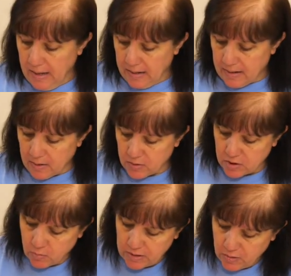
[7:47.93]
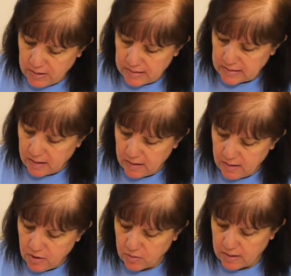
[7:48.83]
Now, so when you get done,
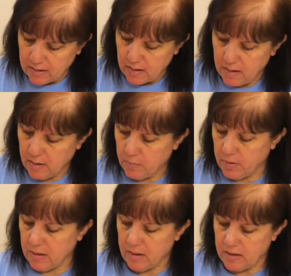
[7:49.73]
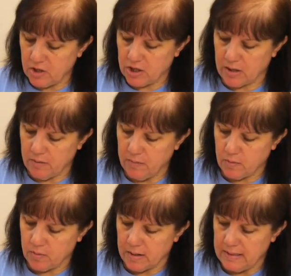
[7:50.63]
you can put it on a shelf
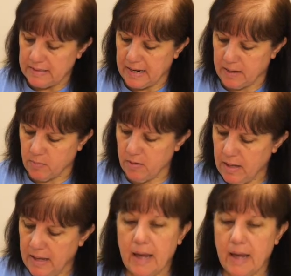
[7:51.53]
or on a table